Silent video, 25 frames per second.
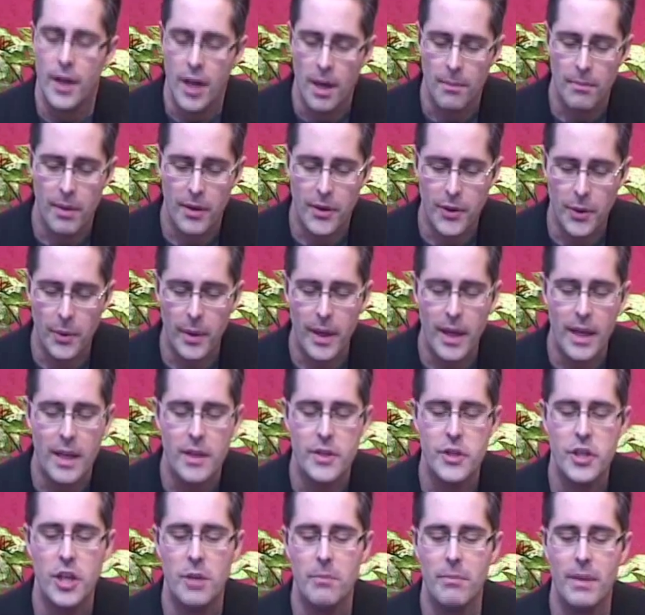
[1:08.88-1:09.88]
Number
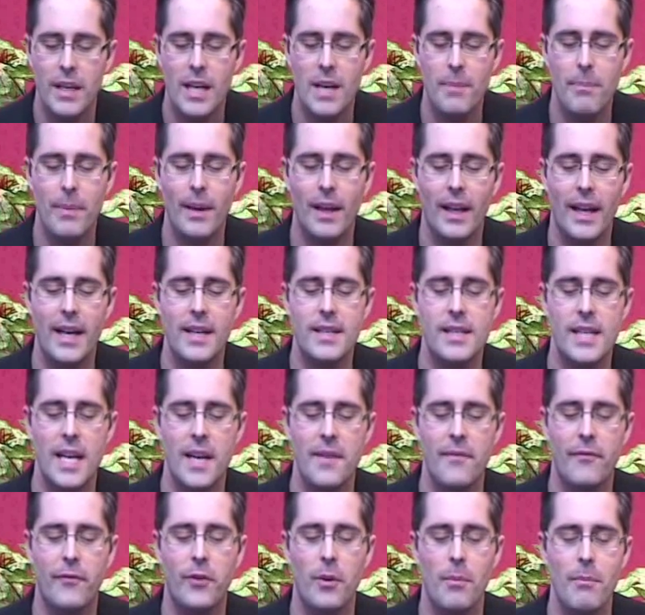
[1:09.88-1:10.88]
3, she manipulates
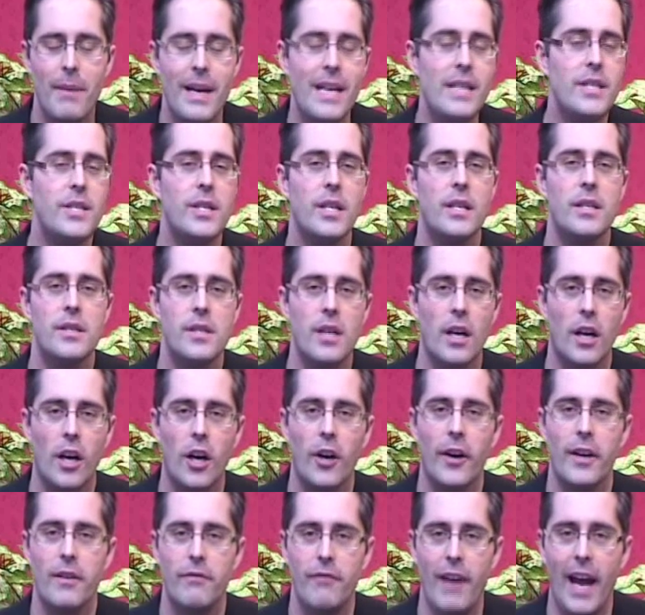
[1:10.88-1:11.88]
information to
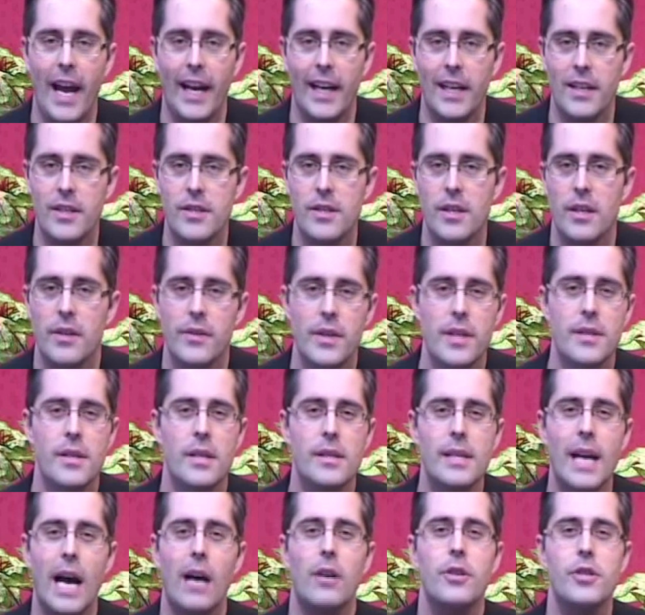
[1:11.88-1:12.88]
her advantage.
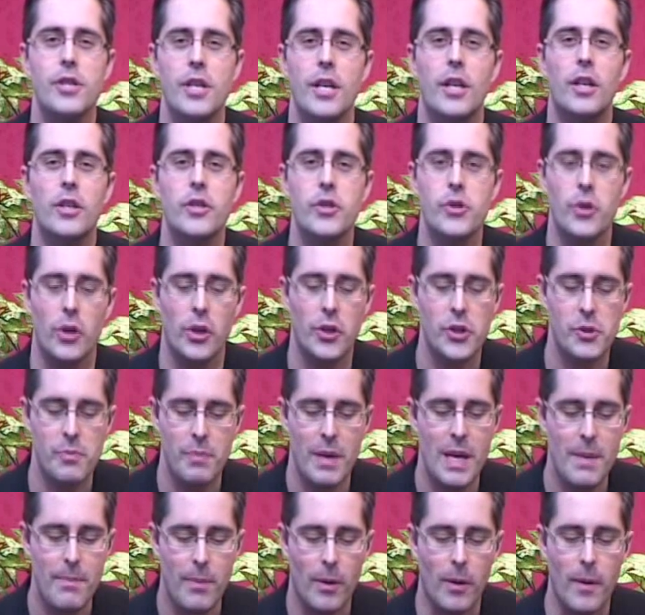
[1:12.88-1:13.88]
This is how she controls
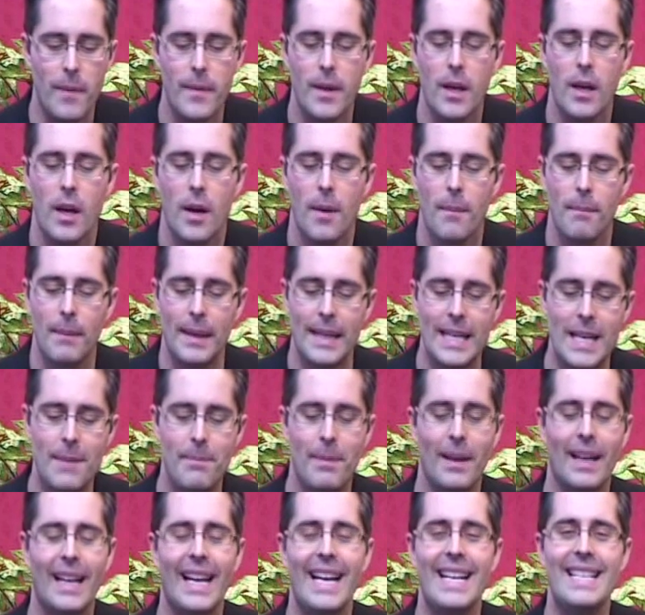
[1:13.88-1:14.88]
people.
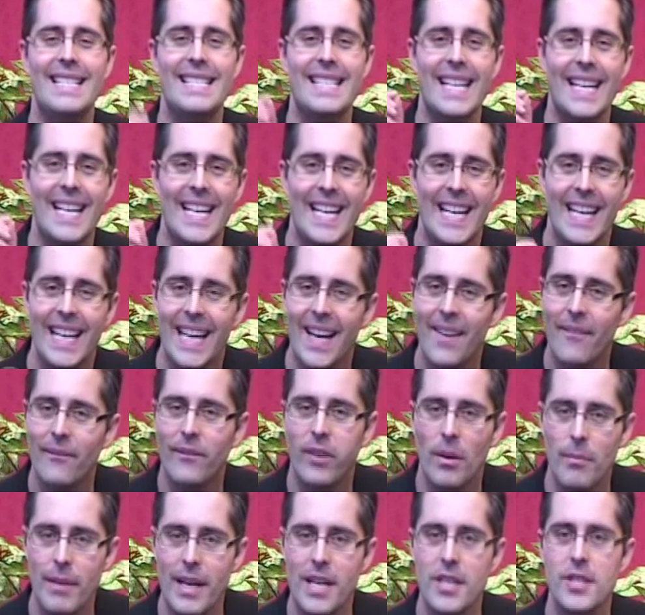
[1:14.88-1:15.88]
Manipulates
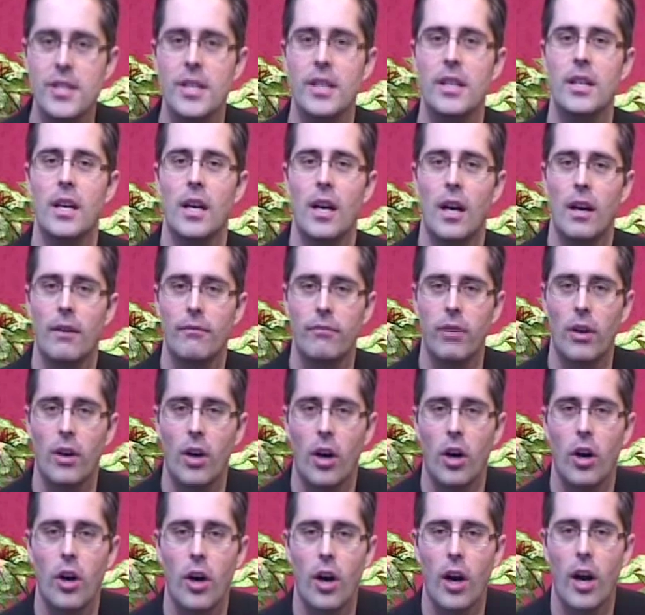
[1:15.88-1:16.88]
information
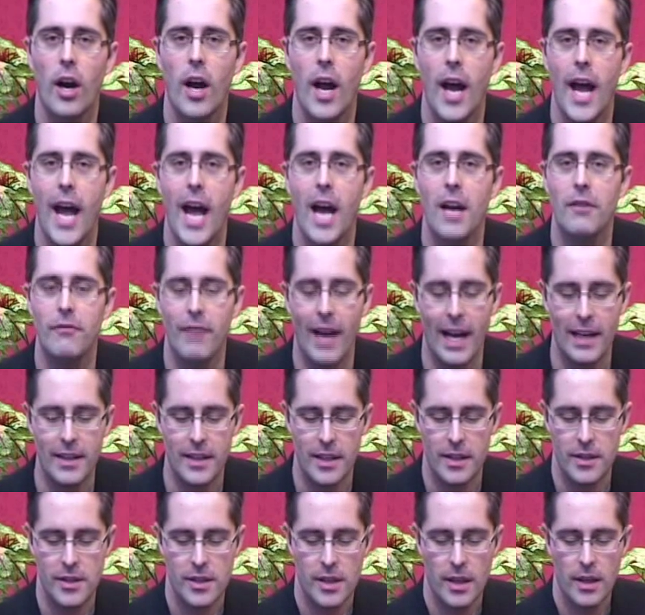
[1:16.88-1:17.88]
for her
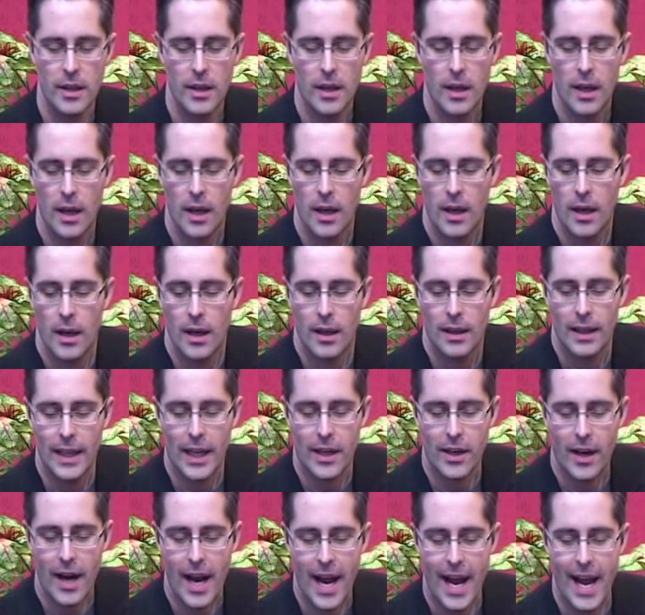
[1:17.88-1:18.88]
advantage.
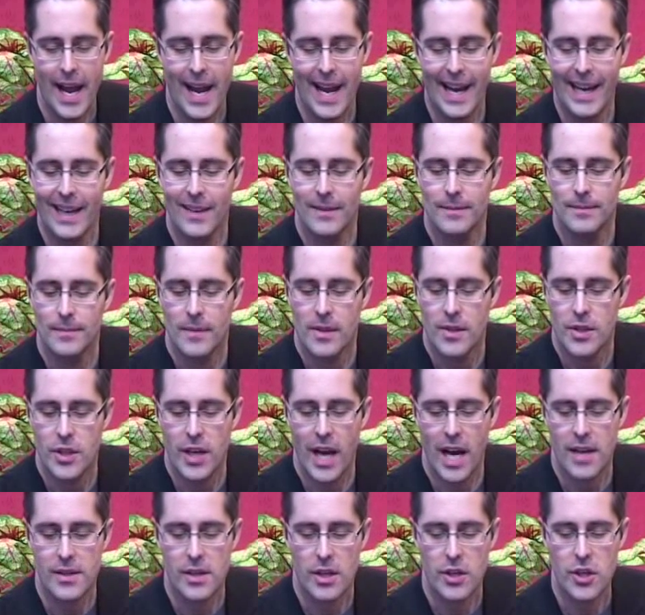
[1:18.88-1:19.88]
Letter A,
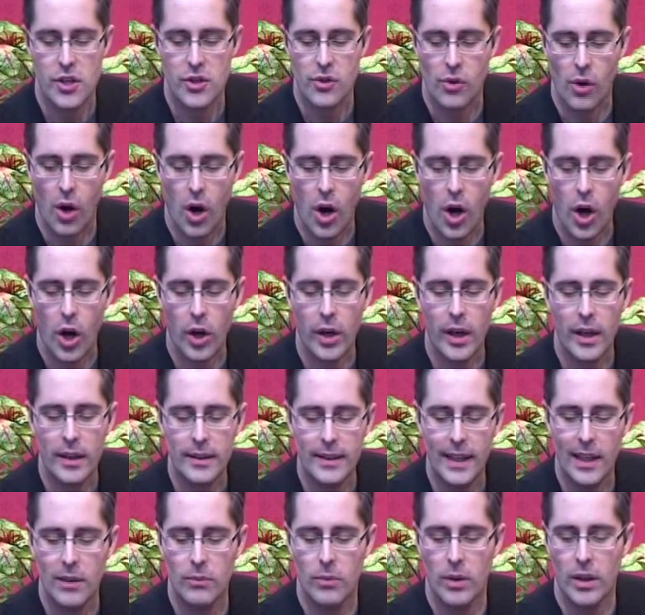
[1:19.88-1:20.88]
she has a
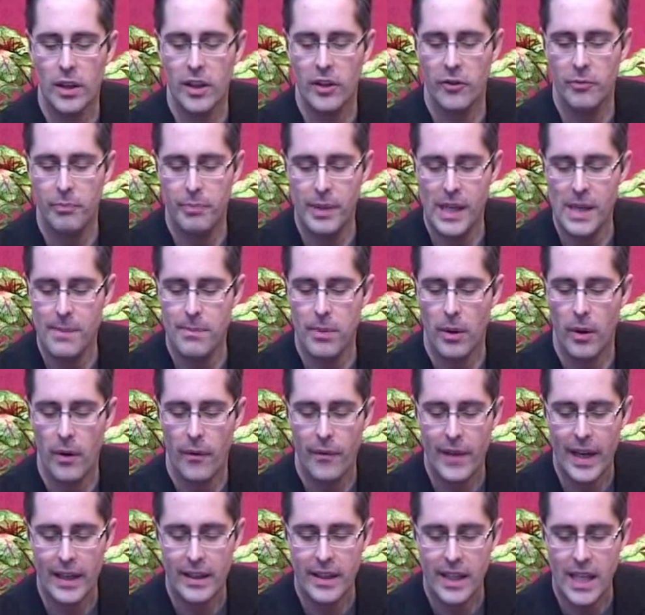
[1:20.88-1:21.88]
strong network of
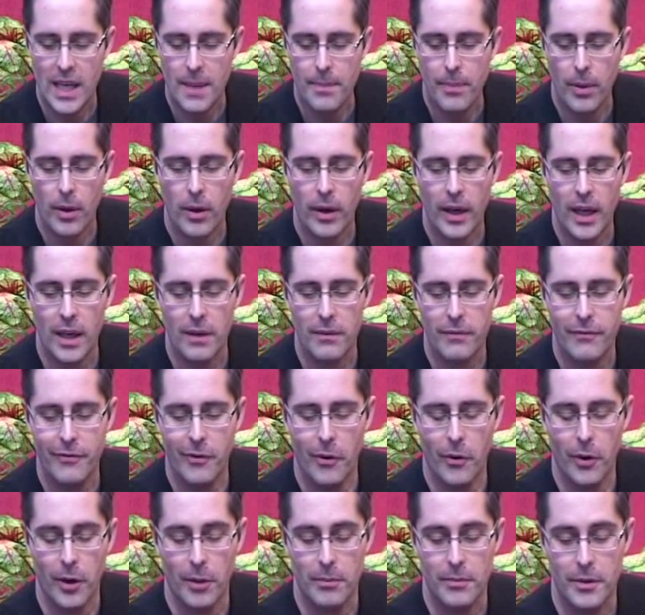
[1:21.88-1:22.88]
people that keep her
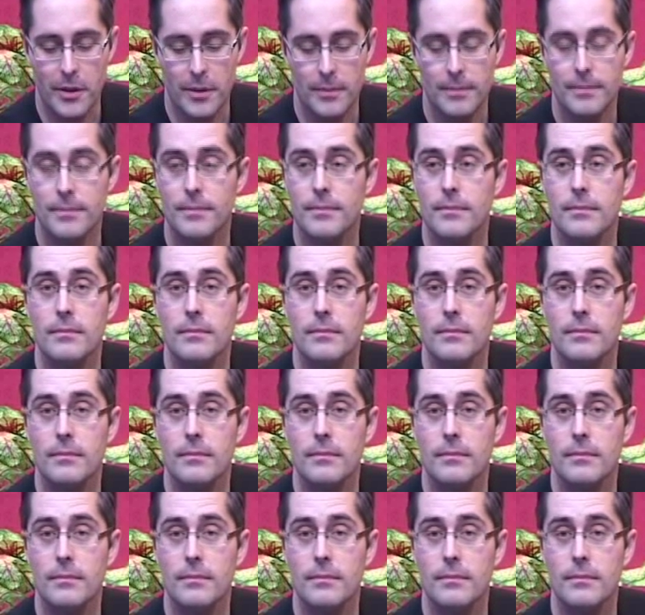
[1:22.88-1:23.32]
informed.